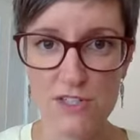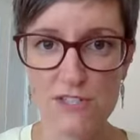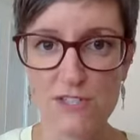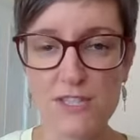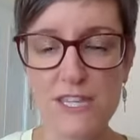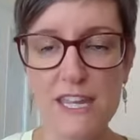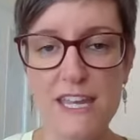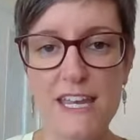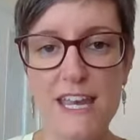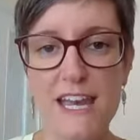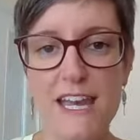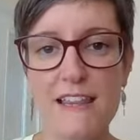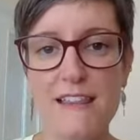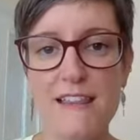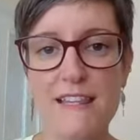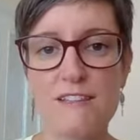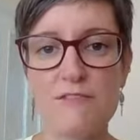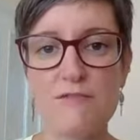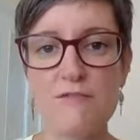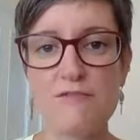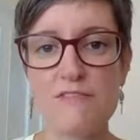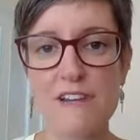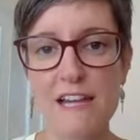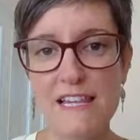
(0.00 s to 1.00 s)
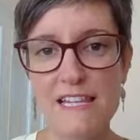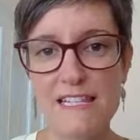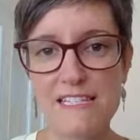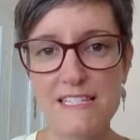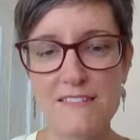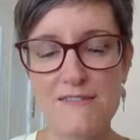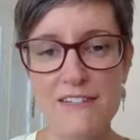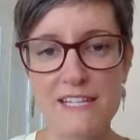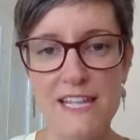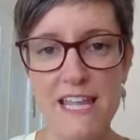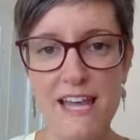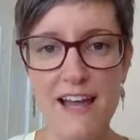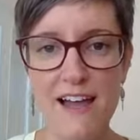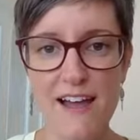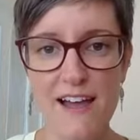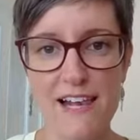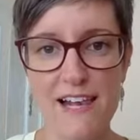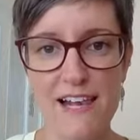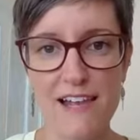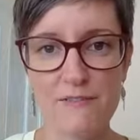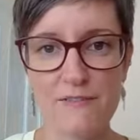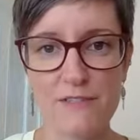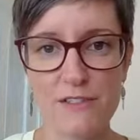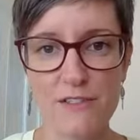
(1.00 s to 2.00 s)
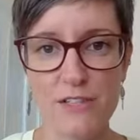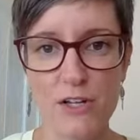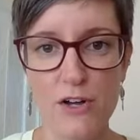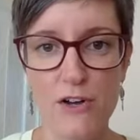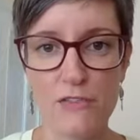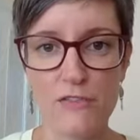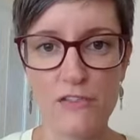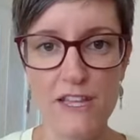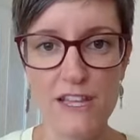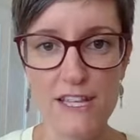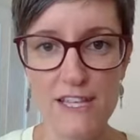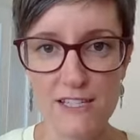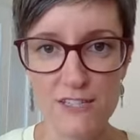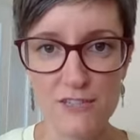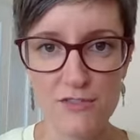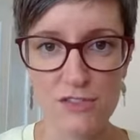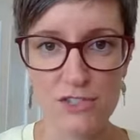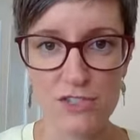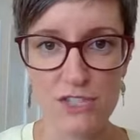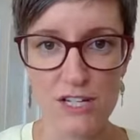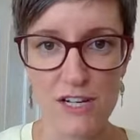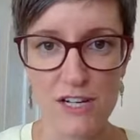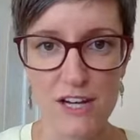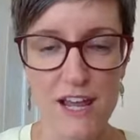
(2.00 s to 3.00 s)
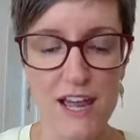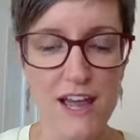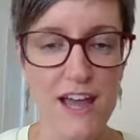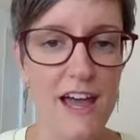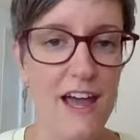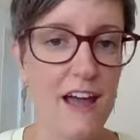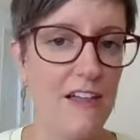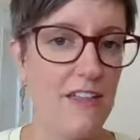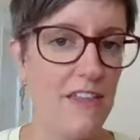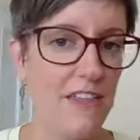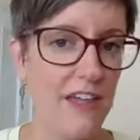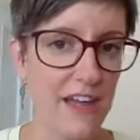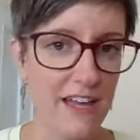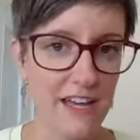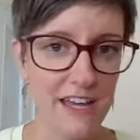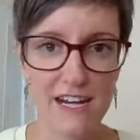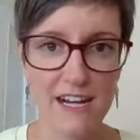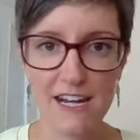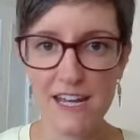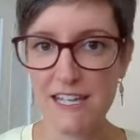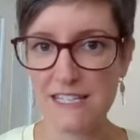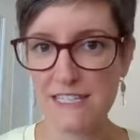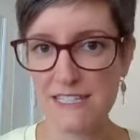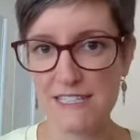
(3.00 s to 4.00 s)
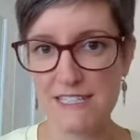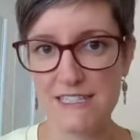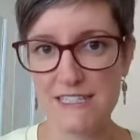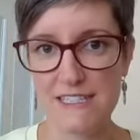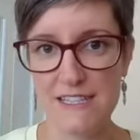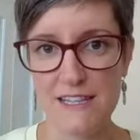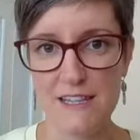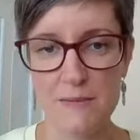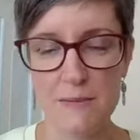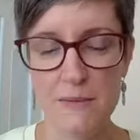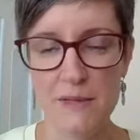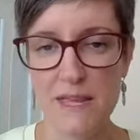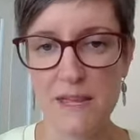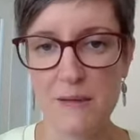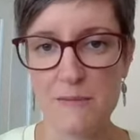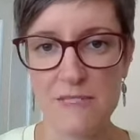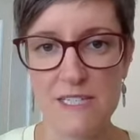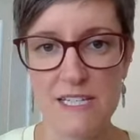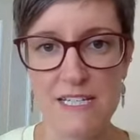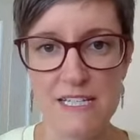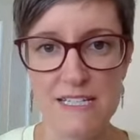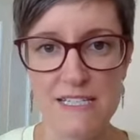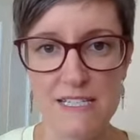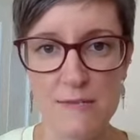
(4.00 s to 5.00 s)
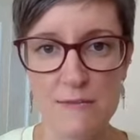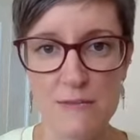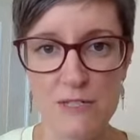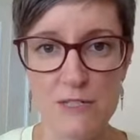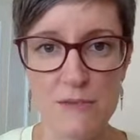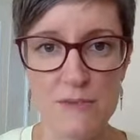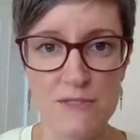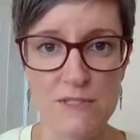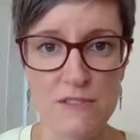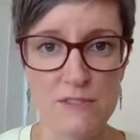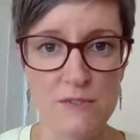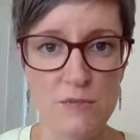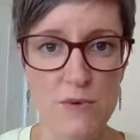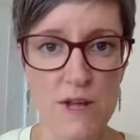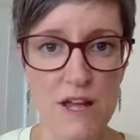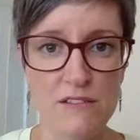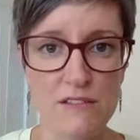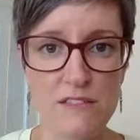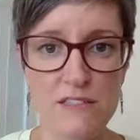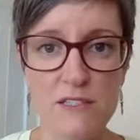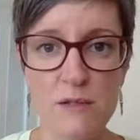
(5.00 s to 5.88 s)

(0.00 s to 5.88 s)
So you're getting this relatively high level of estrogen, and that can add into the PMT symptoms as well.